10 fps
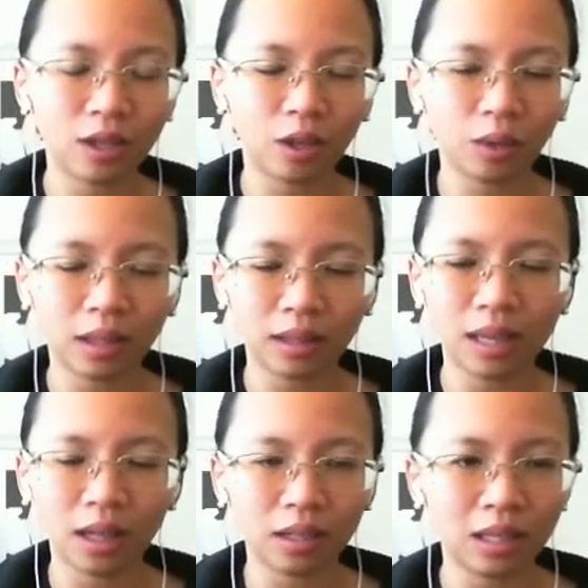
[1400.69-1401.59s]
The
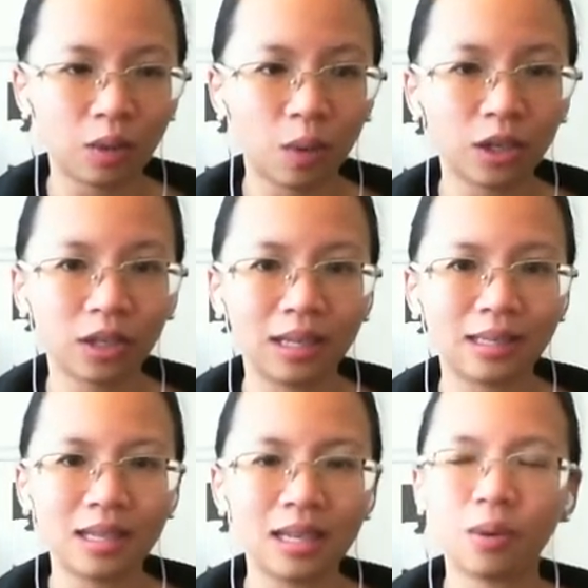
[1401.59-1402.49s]
TLC questioning
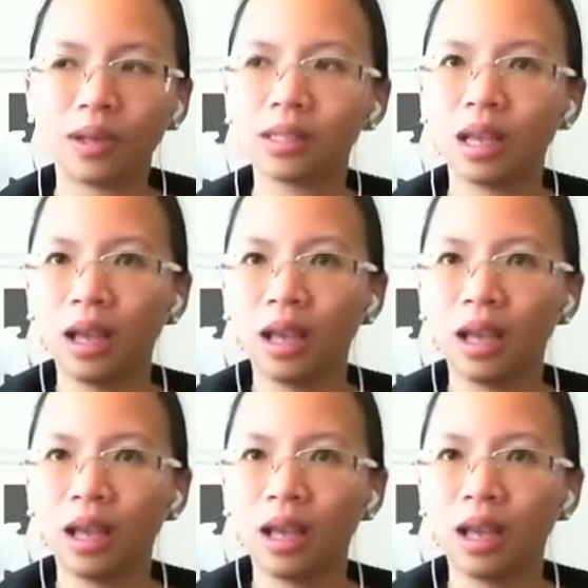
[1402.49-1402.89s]
sequence.